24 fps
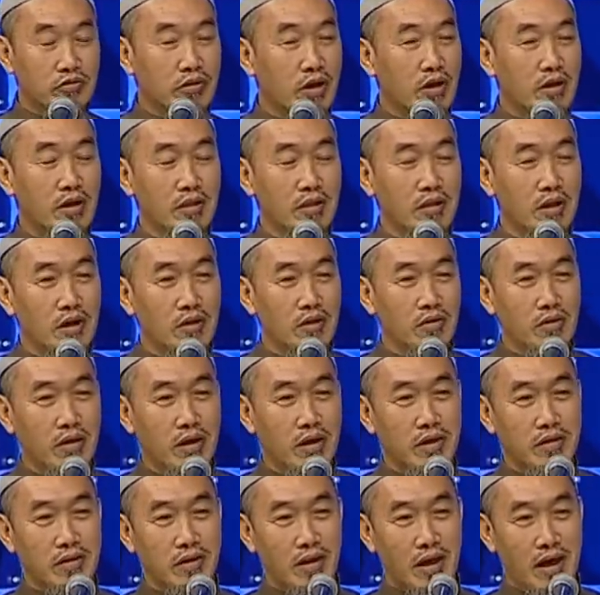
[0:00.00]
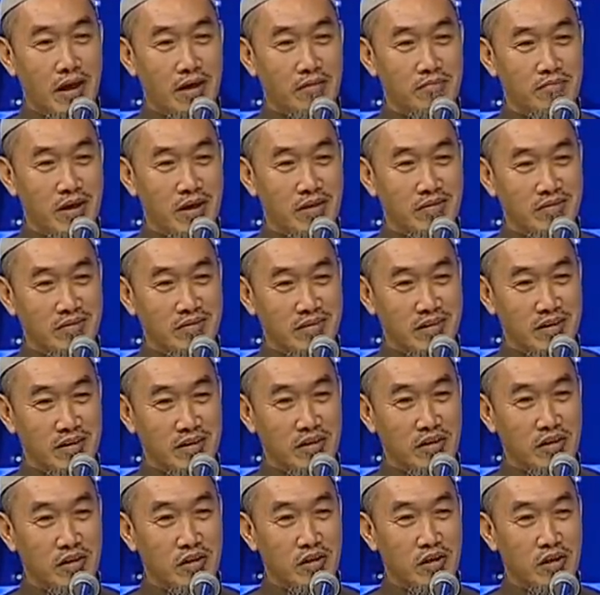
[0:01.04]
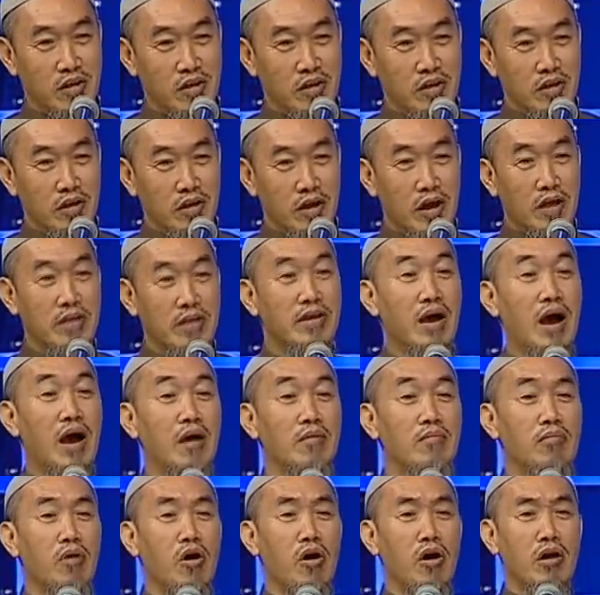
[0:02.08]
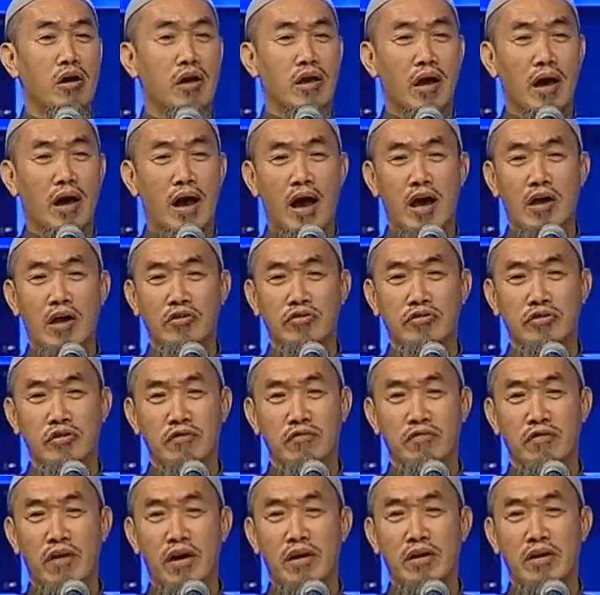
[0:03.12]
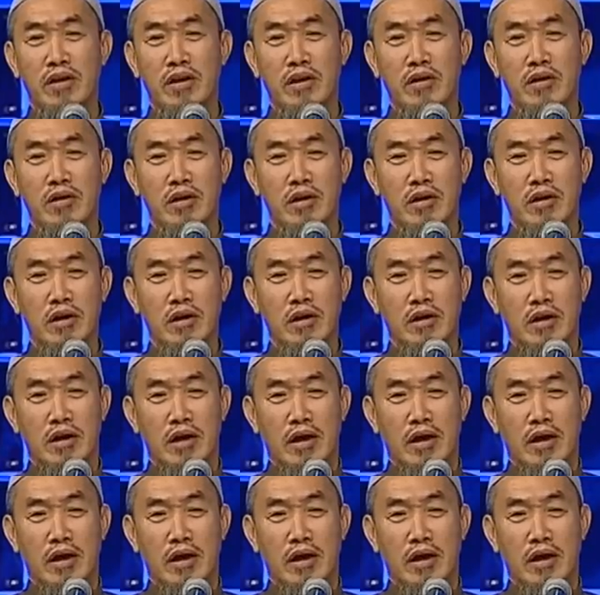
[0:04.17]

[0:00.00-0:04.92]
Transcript: Jazakallahu khair, Ahmad. Yeah? A young boy asks a very